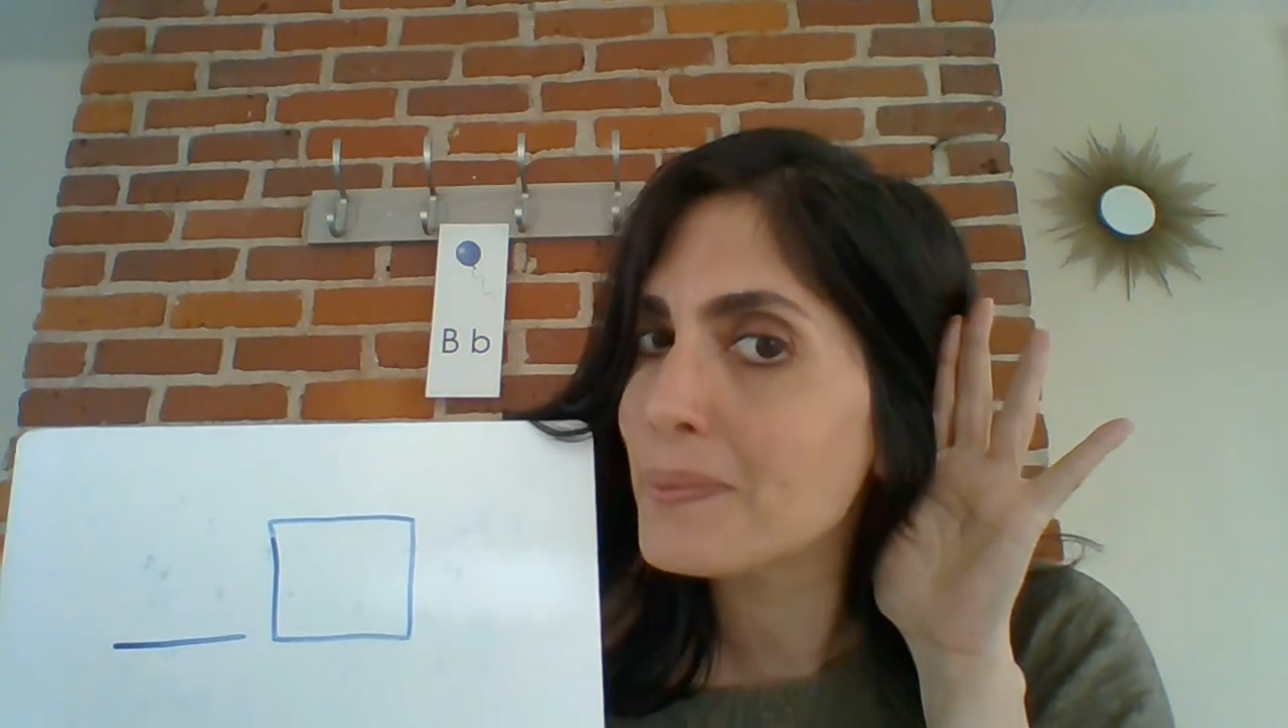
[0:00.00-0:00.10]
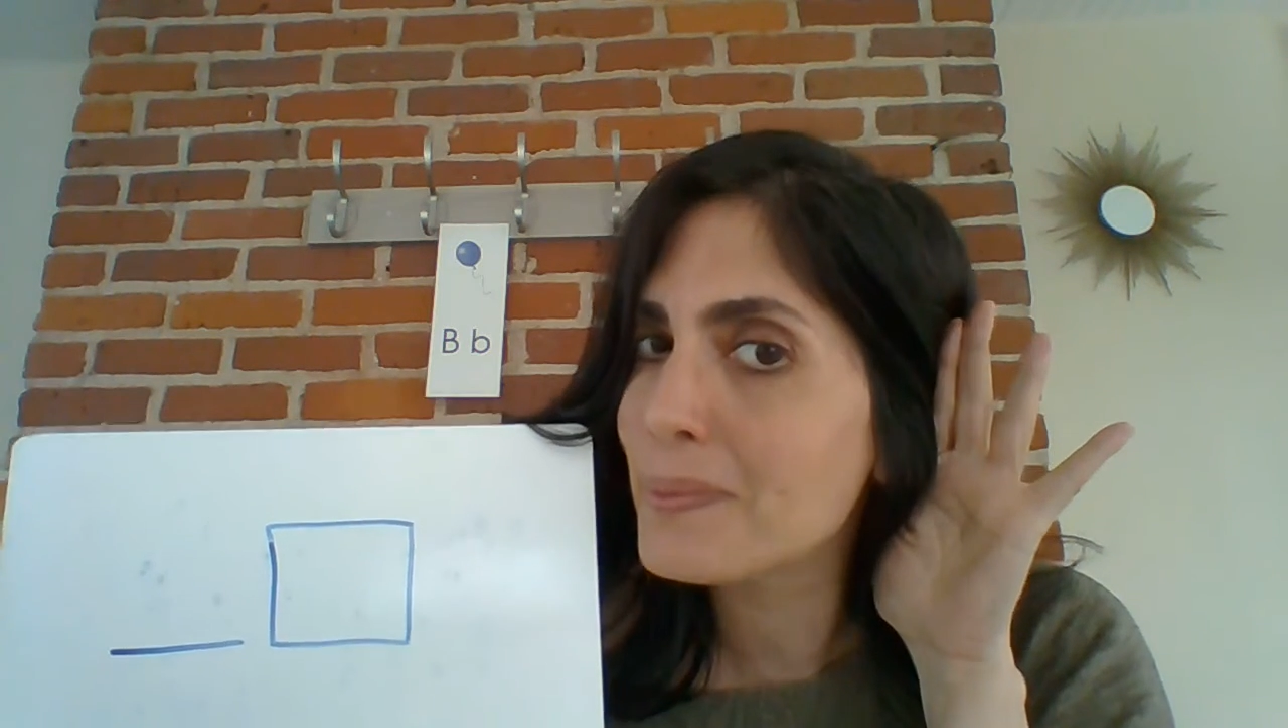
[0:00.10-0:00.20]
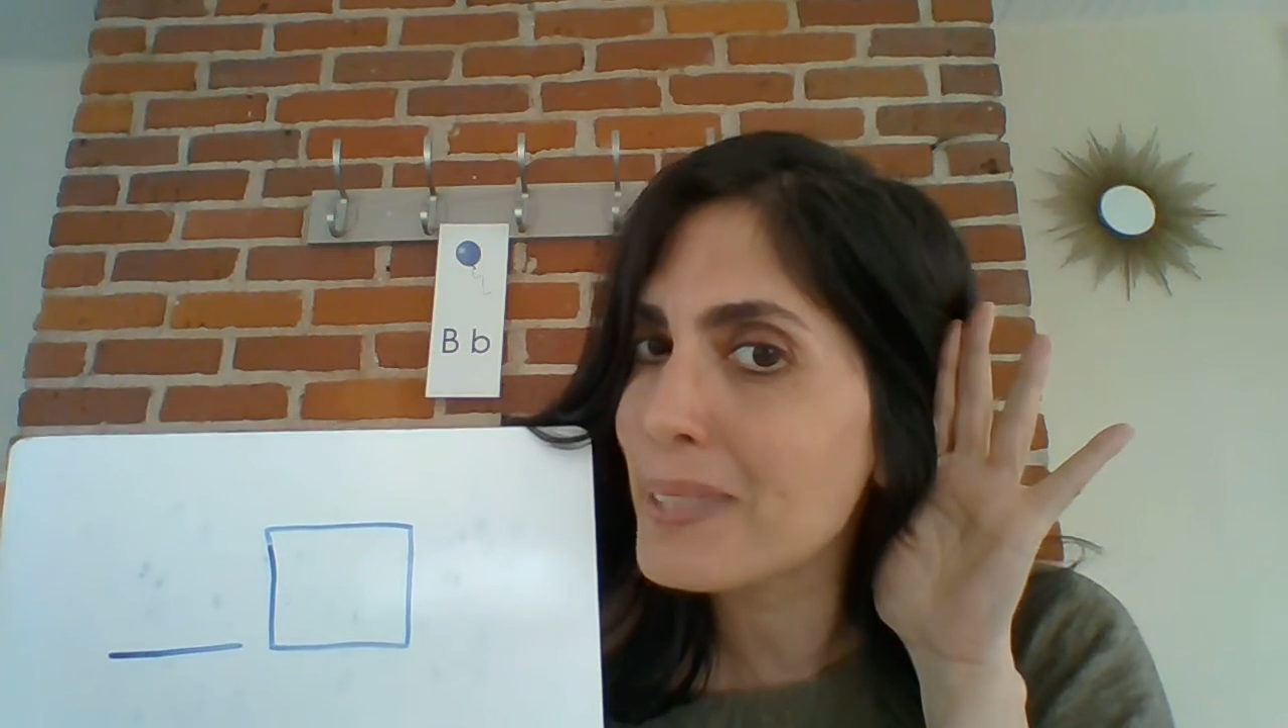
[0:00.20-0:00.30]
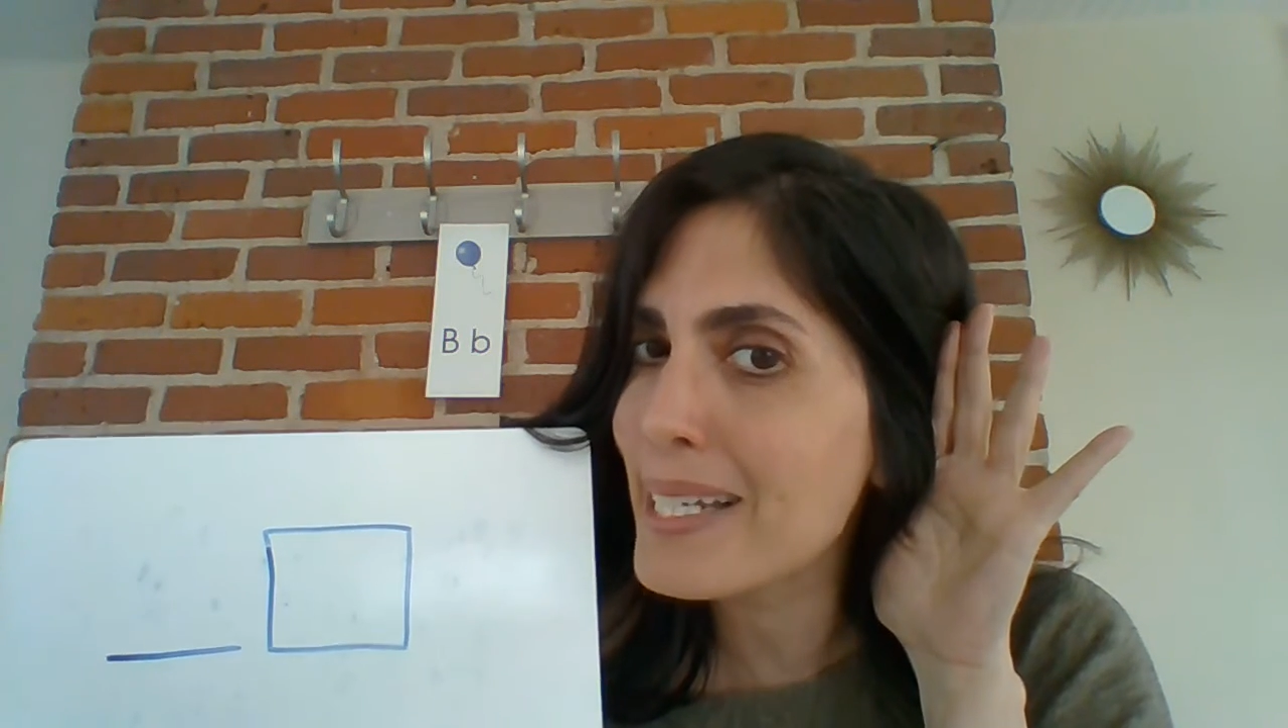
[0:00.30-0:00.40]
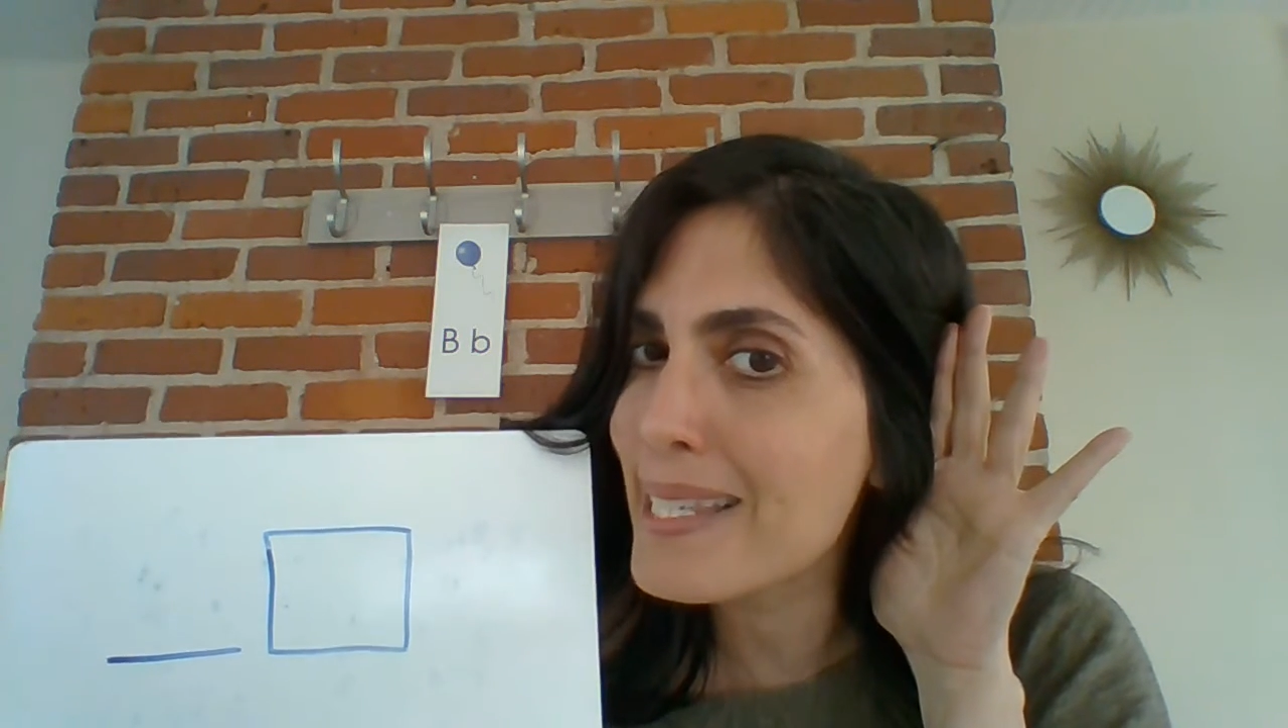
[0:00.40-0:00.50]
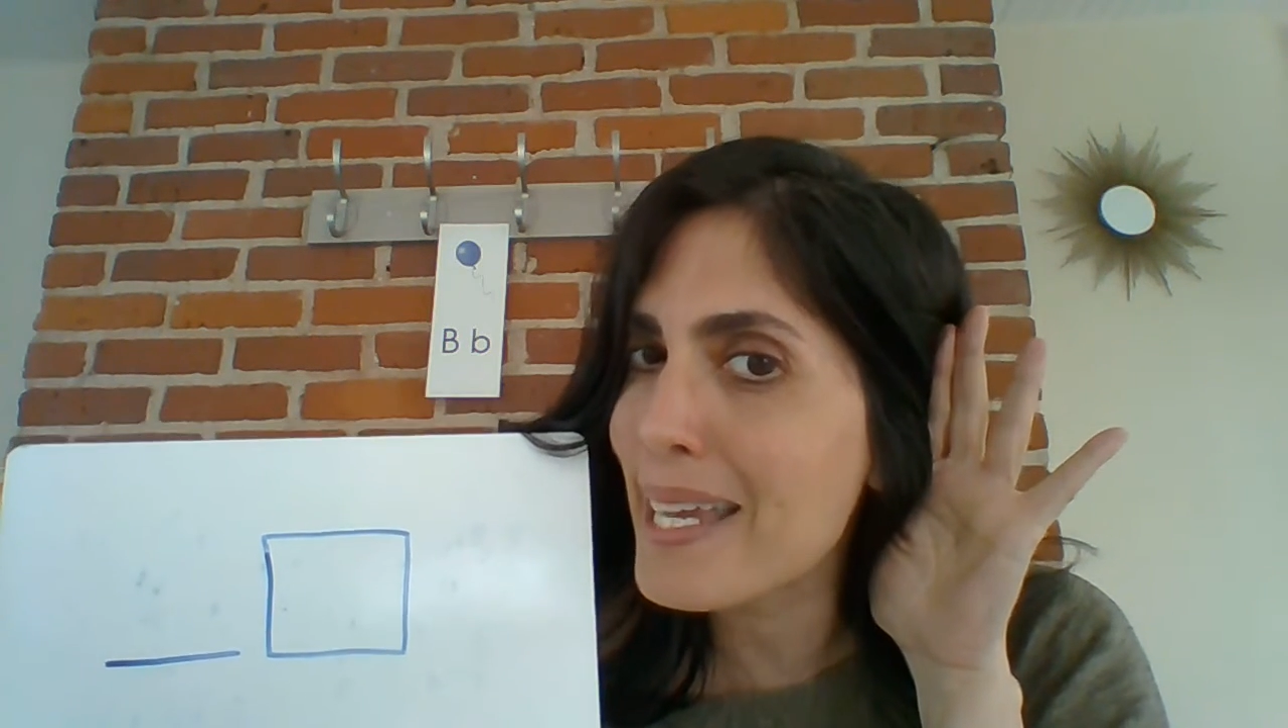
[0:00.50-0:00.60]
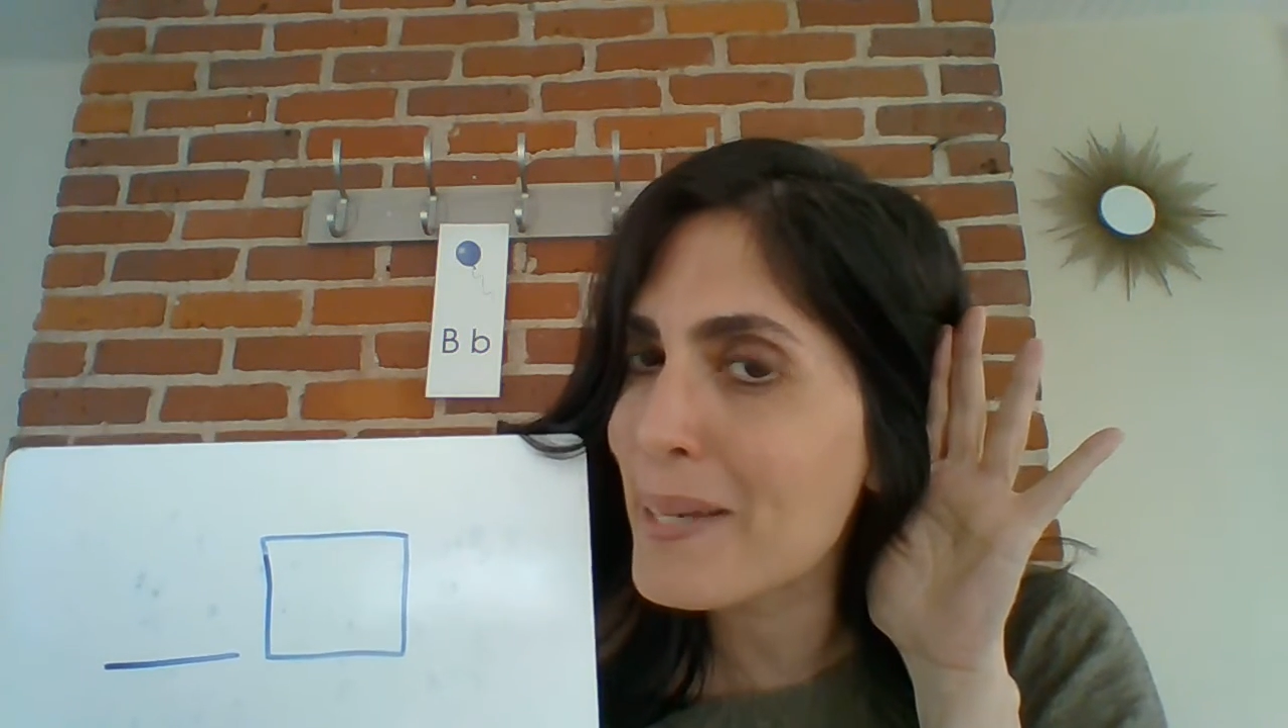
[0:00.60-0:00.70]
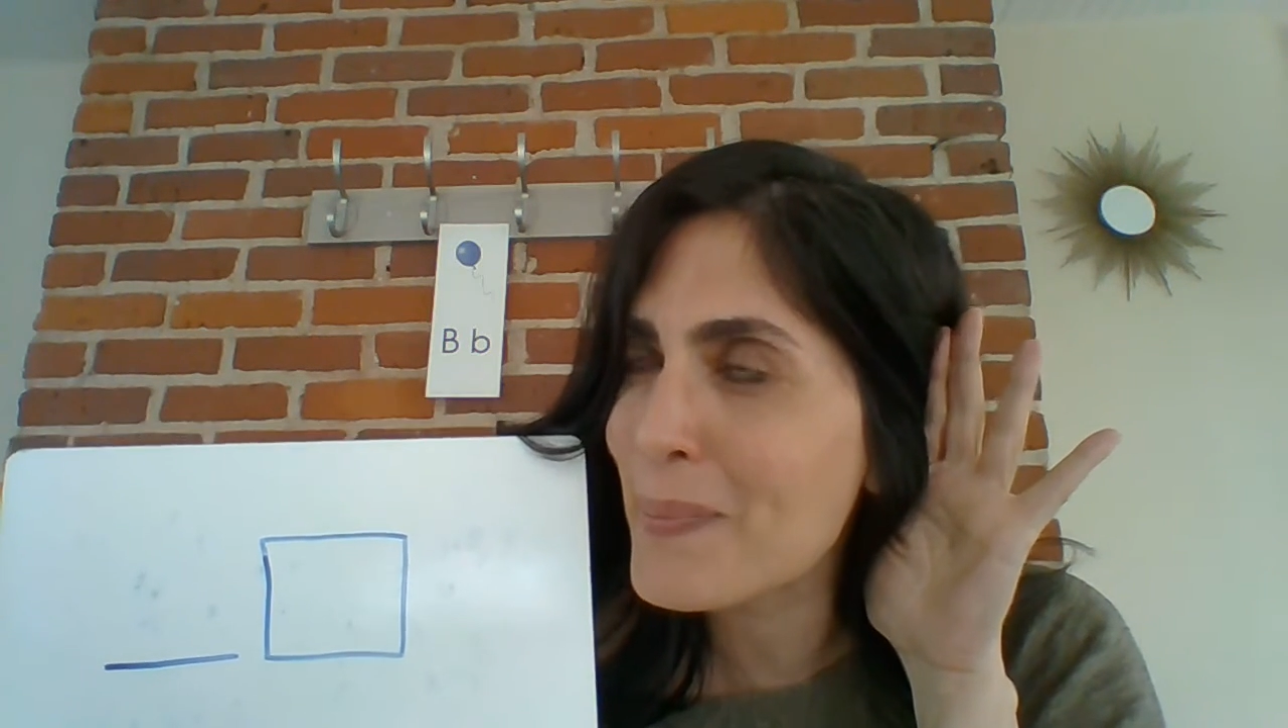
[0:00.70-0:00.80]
What did I say?